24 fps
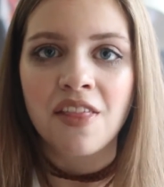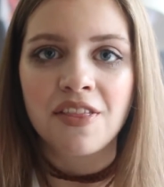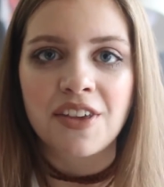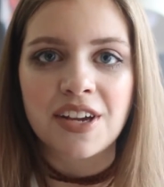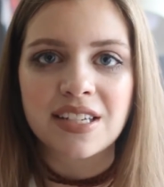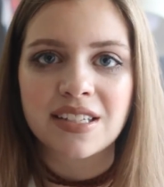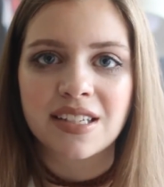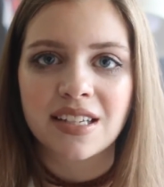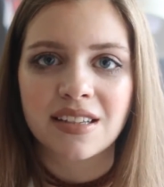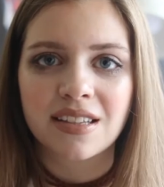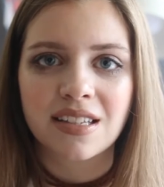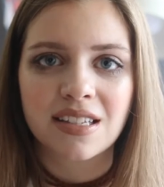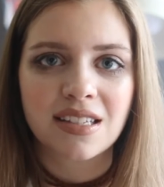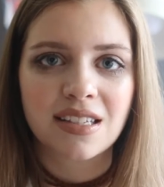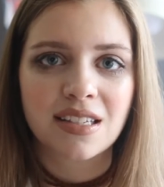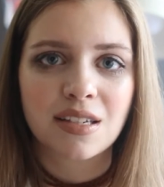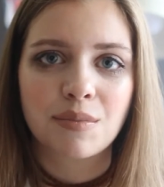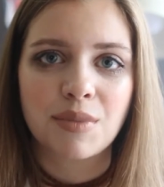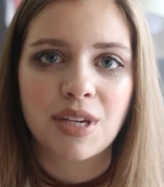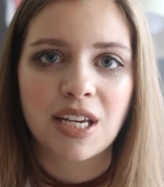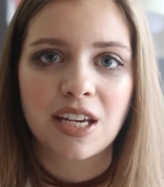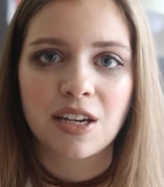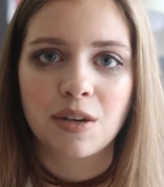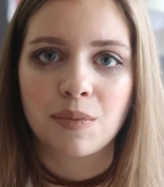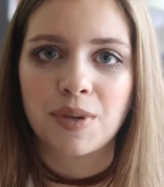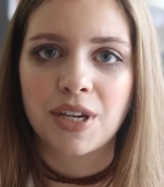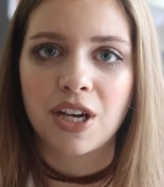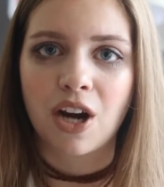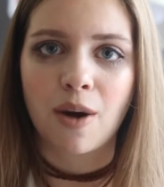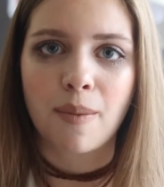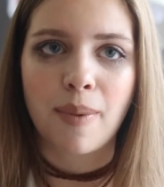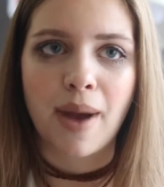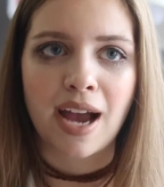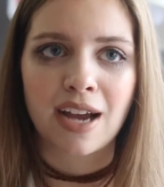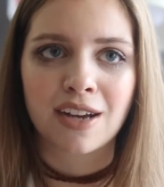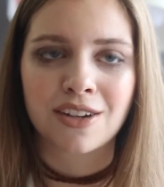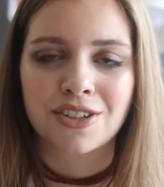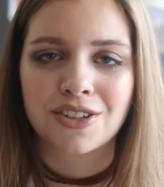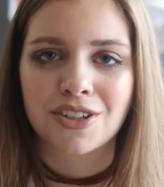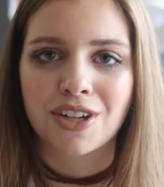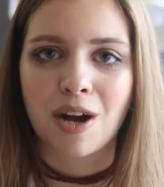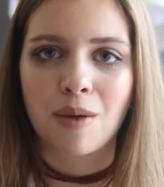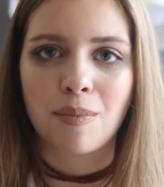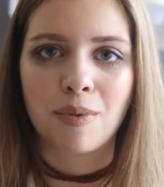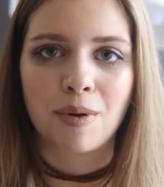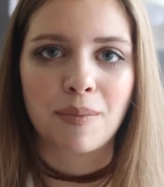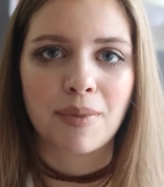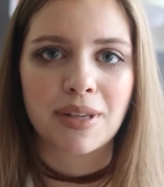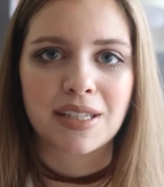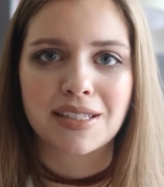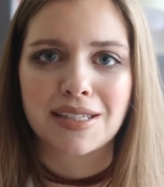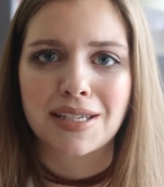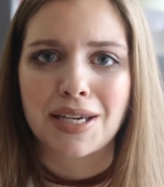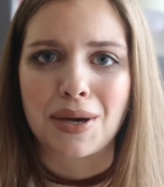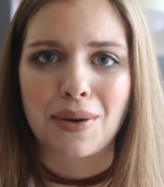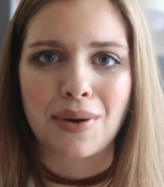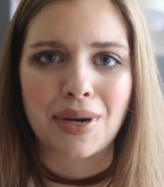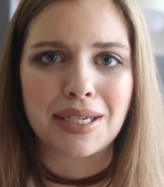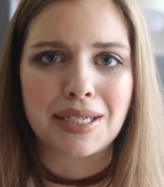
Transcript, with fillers: They sent this to me in a PR package a couple months ago.